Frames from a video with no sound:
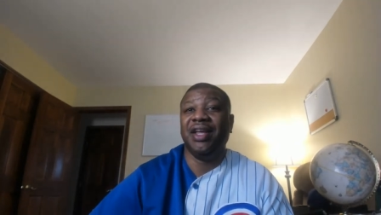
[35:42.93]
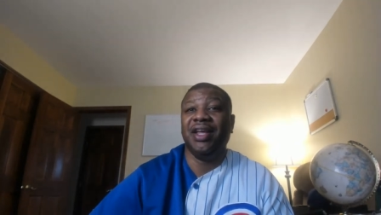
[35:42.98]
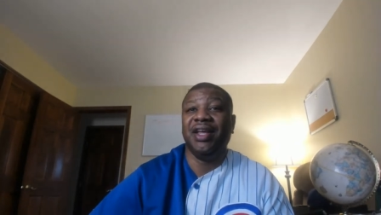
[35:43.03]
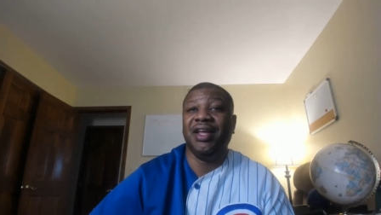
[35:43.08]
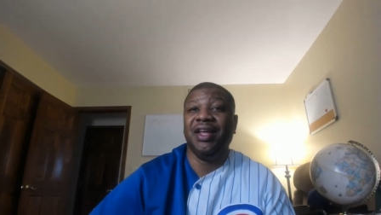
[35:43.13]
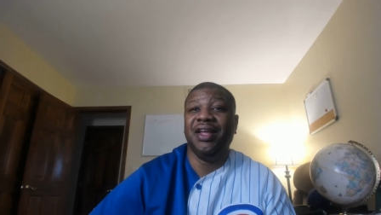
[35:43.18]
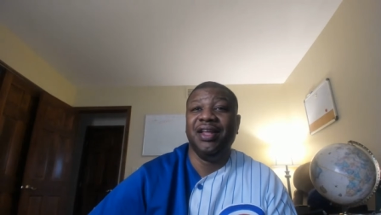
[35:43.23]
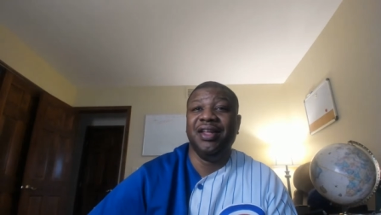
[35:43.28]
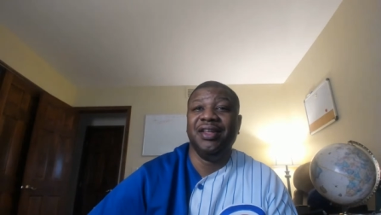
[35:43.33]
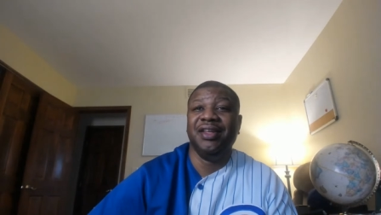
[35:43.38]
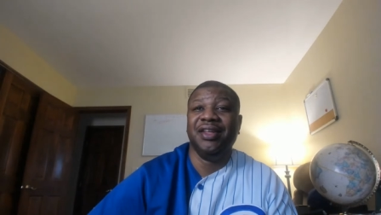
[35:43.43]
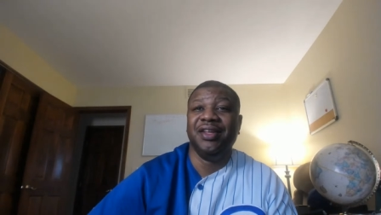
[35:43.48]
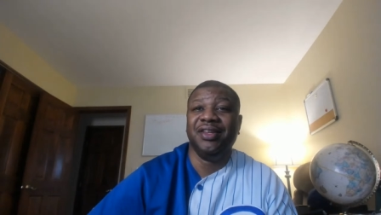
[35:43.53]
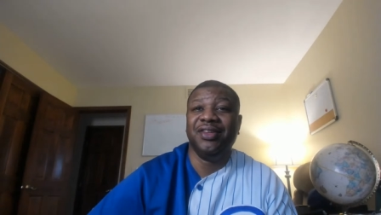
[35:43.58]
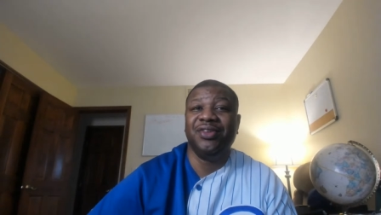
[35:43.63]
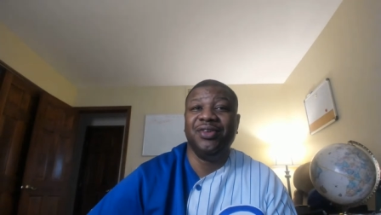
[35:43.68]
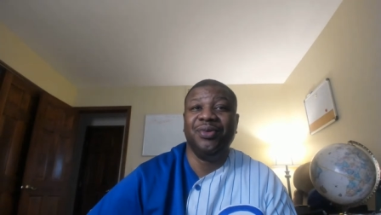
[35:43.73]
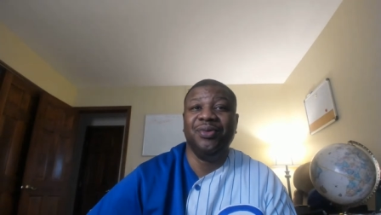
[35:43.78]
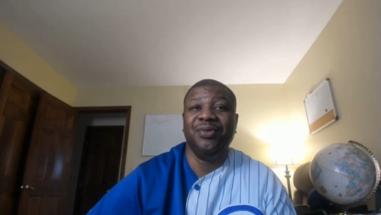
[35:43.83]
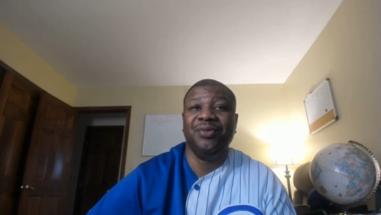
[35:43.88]
and
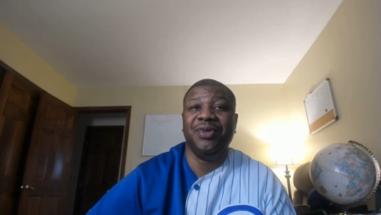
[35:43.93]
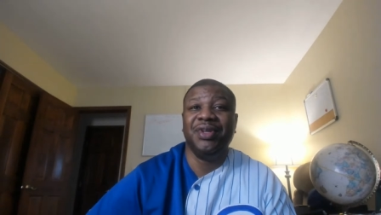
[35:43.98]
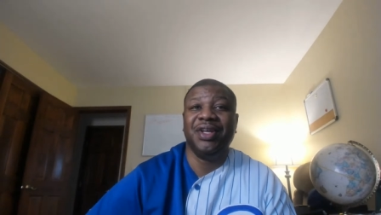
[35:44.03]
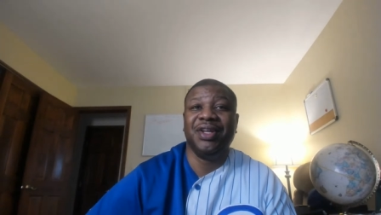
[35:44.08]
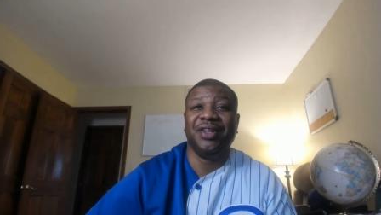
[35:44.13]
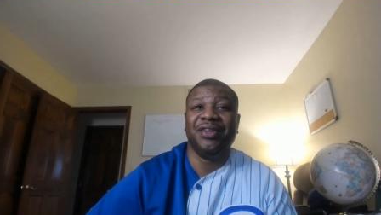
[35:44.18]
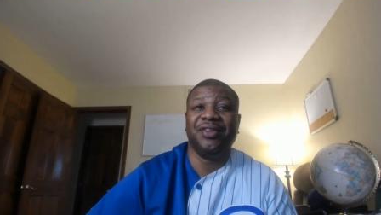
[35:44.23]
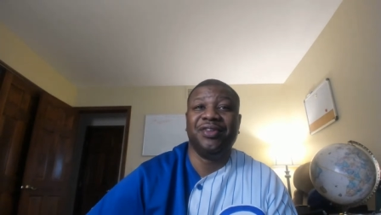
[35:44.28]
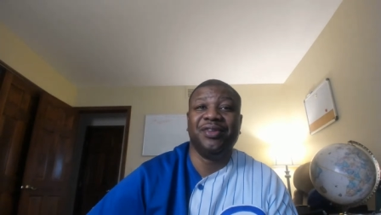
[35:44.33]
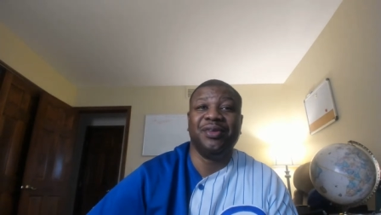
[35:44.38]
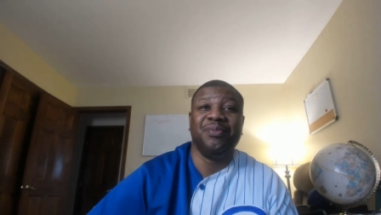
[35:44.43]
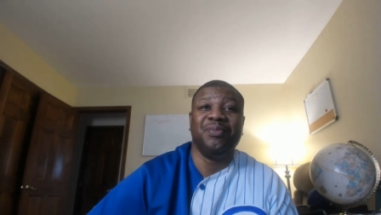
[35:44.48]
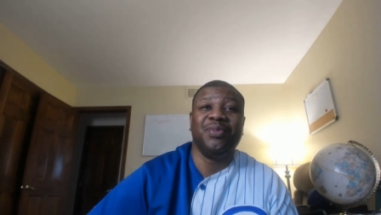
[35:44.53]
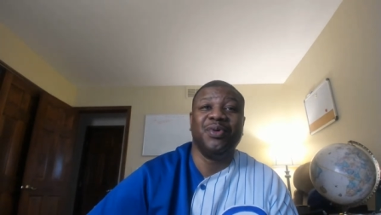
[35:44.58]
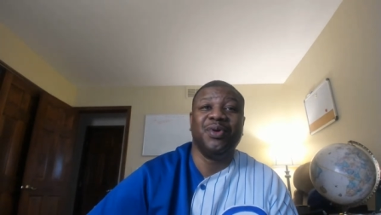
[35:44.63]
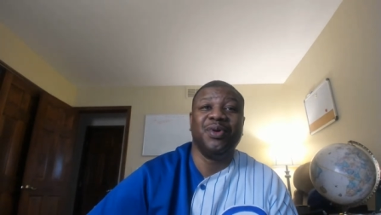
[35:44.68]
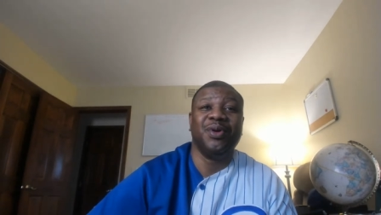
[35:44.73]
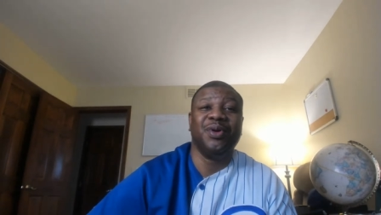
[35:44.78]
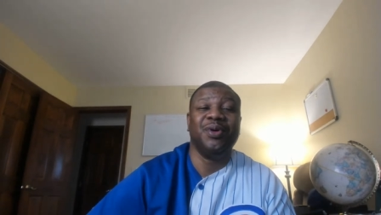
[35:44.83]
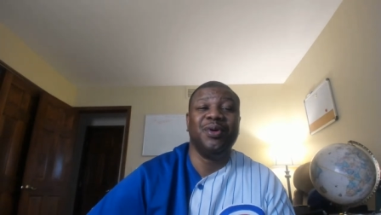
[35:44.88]
the two did a
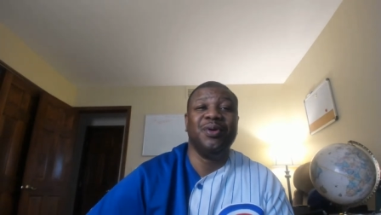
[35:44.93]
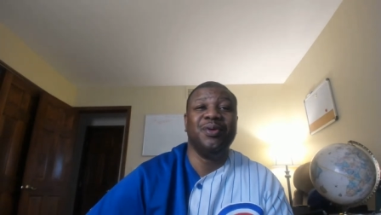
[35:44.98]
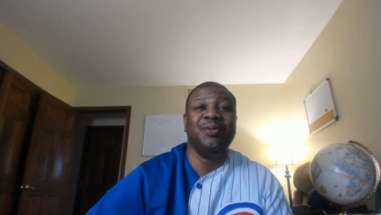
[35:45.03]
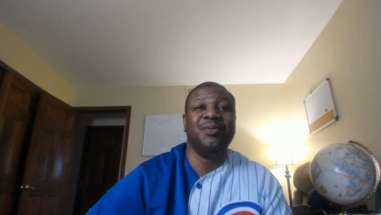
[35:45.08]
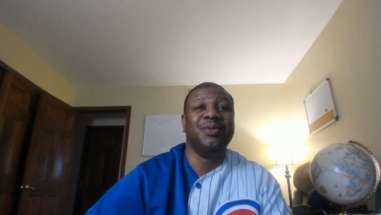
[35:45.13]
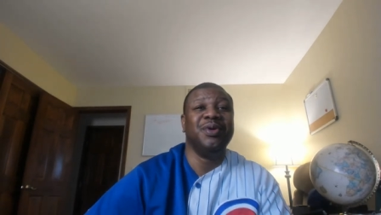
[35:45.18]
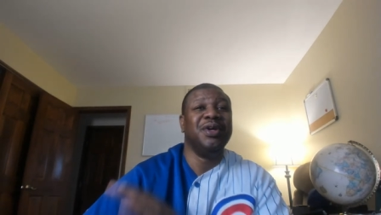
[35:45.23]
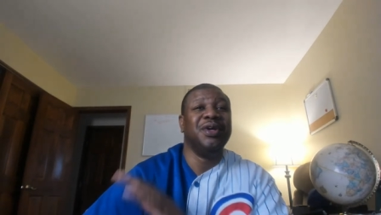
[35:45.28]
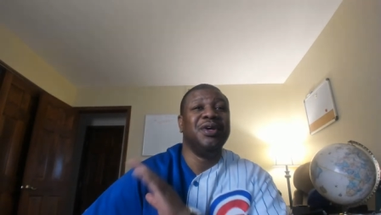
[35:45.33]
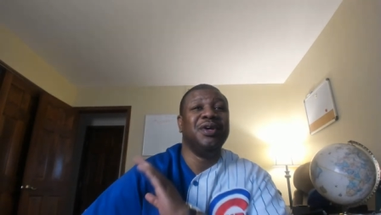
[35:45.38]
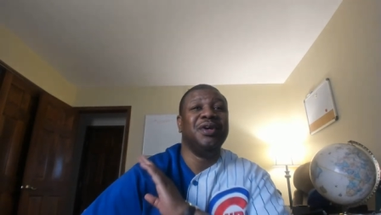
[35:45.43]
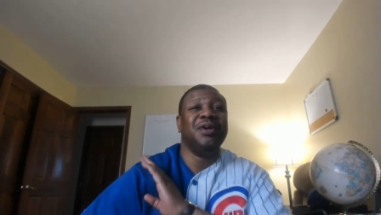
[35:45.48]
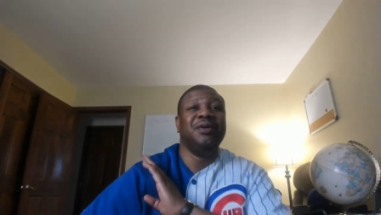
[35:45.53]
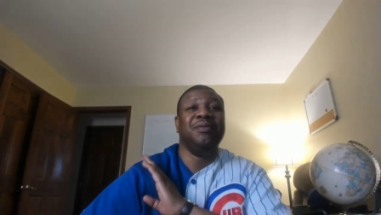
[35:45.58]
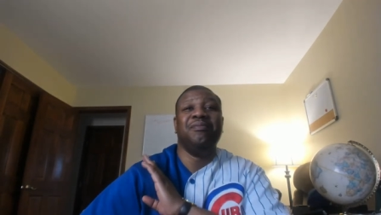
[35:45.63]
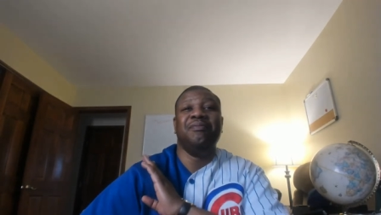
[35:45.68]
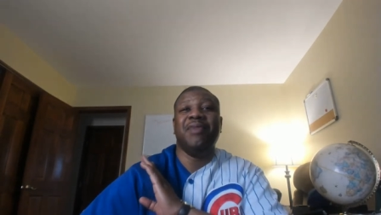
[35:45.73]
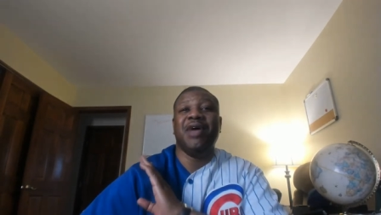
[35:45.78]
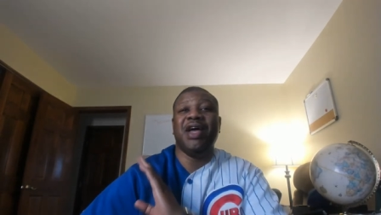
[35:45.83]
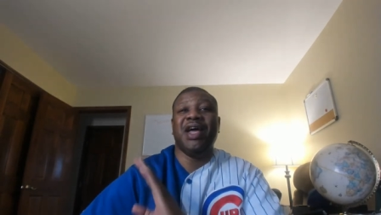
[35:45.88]
superb
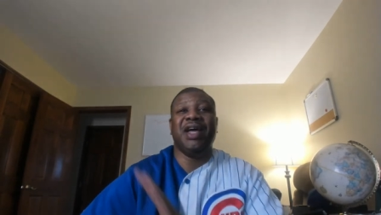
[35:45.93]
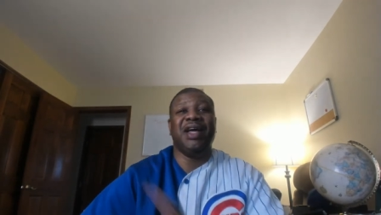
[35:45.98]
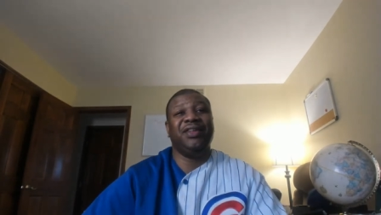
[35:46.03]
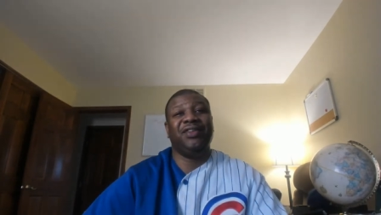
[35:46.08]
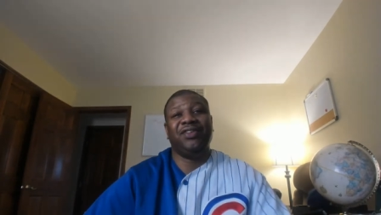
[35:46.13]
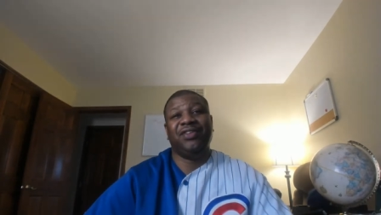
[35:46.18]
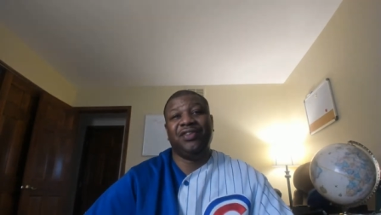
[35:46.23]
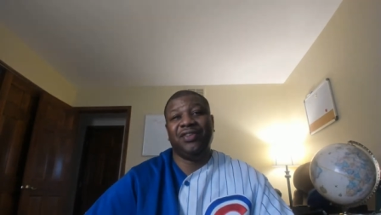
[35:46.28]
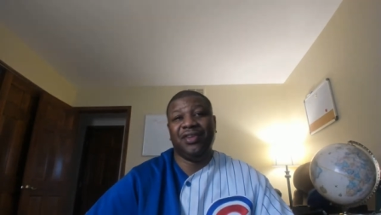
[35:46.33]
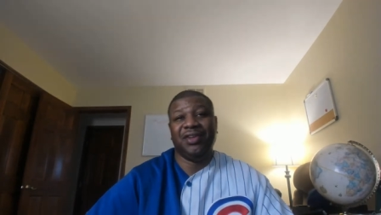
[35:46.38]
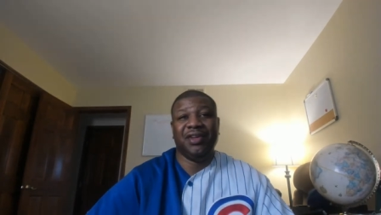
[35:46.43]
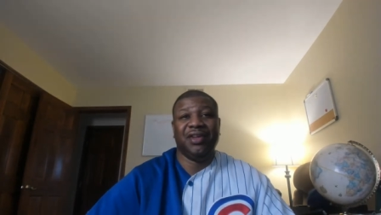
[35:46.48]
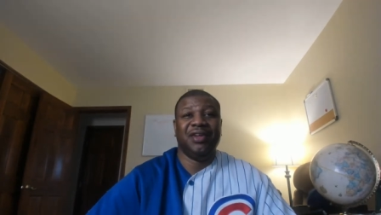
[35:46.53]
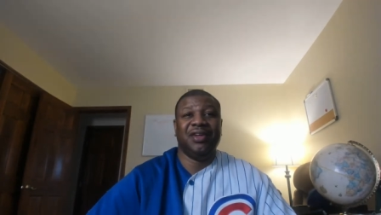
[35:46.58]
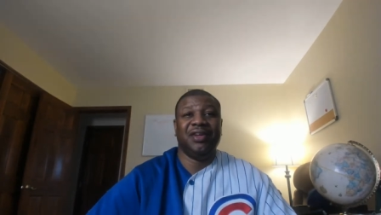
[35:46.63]
match